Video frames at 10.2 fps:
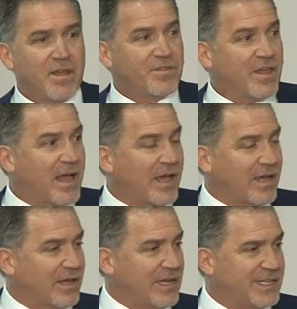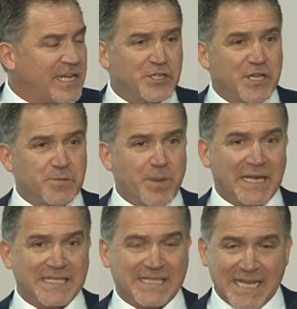The indigenous
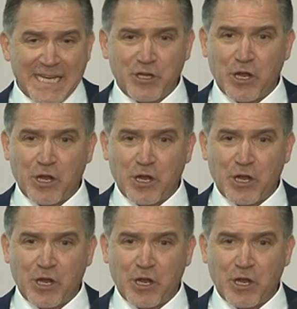Palestinian